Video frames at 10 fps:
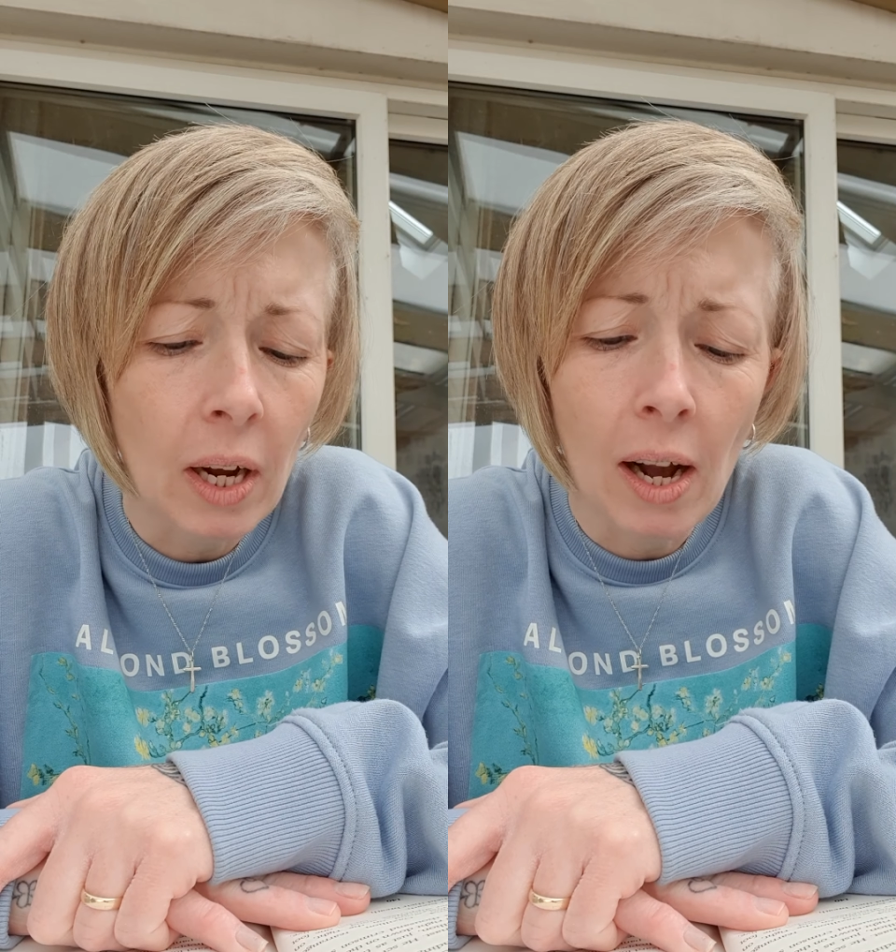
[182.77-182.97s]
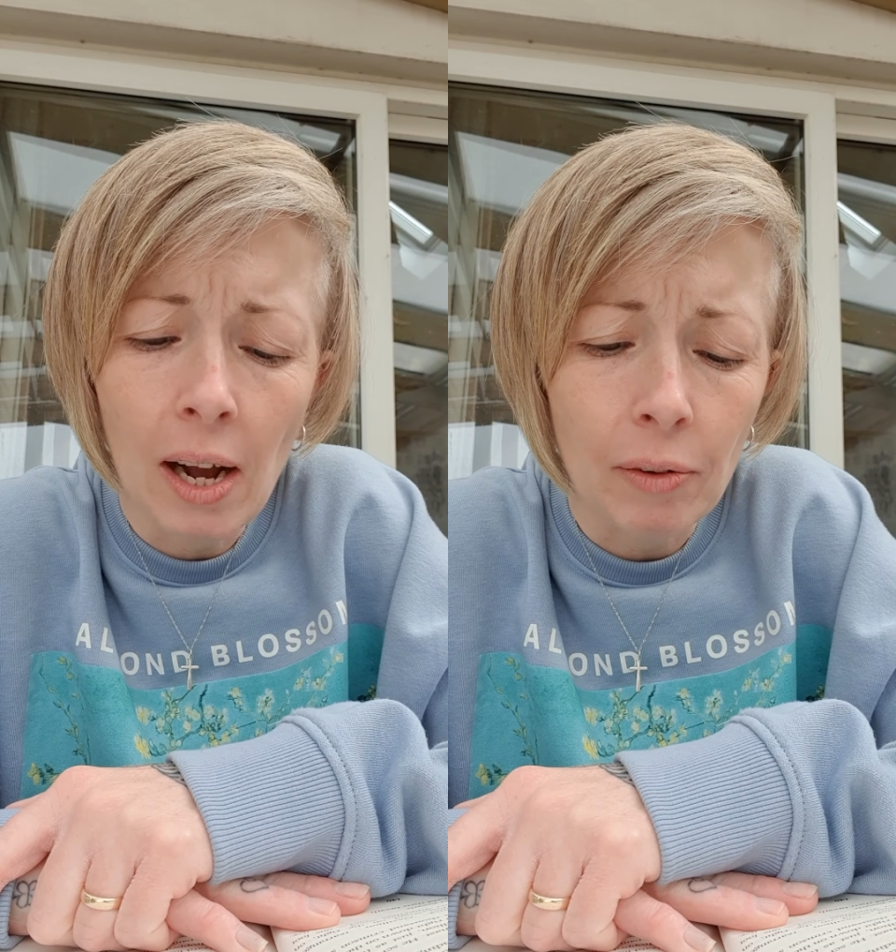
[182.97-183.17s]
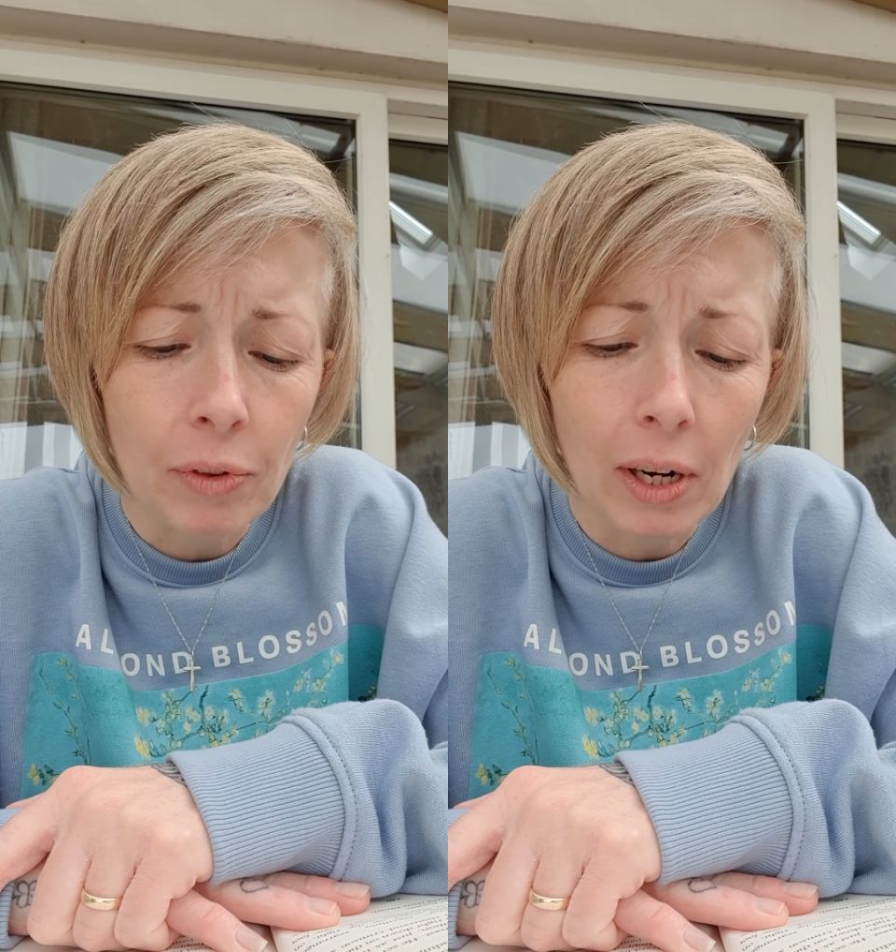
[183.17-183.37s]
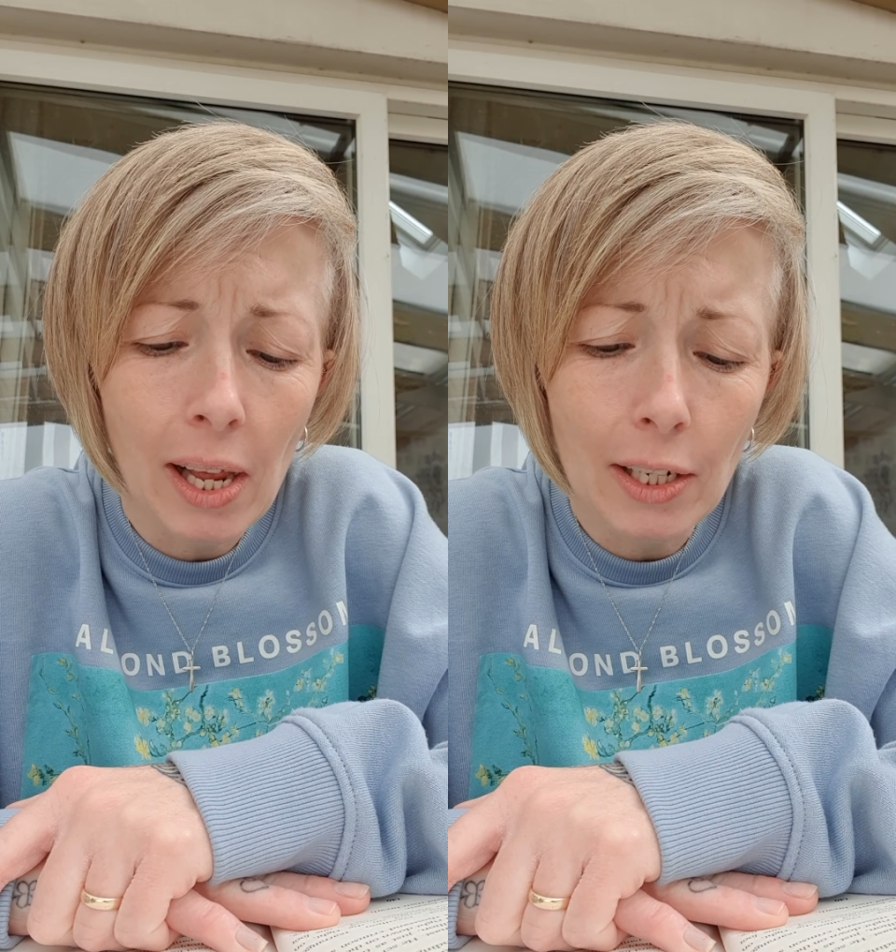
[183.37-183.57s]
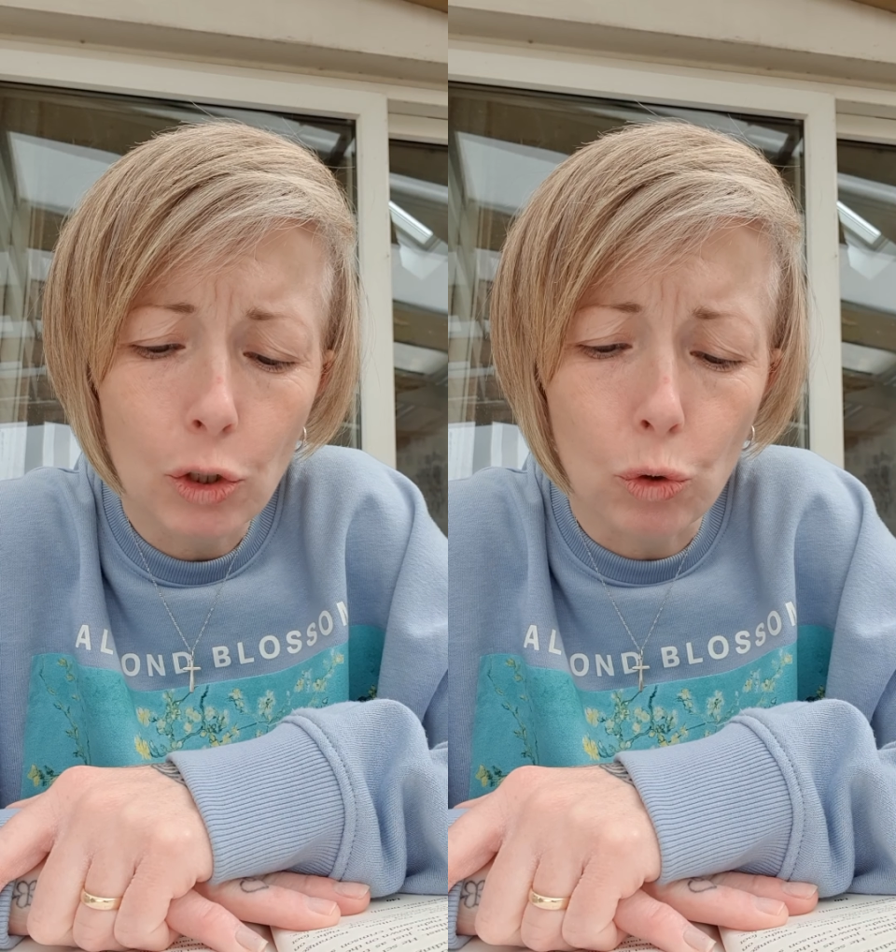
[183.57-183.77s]
Ah, the
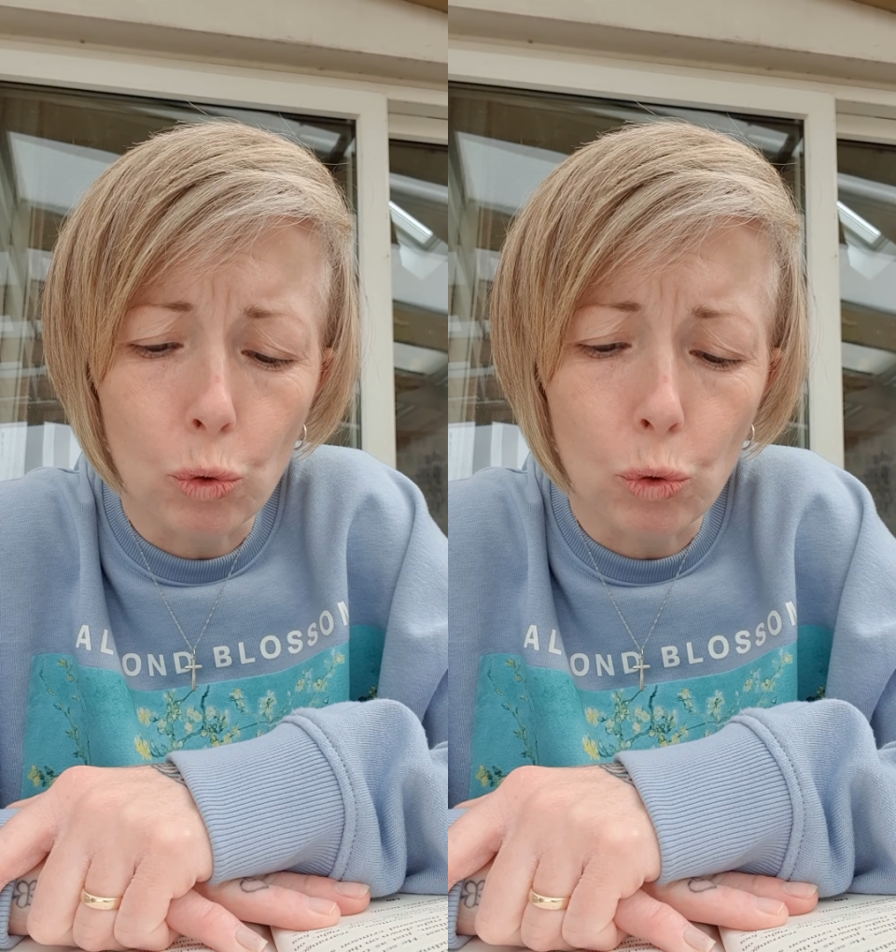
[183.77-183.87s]
lad's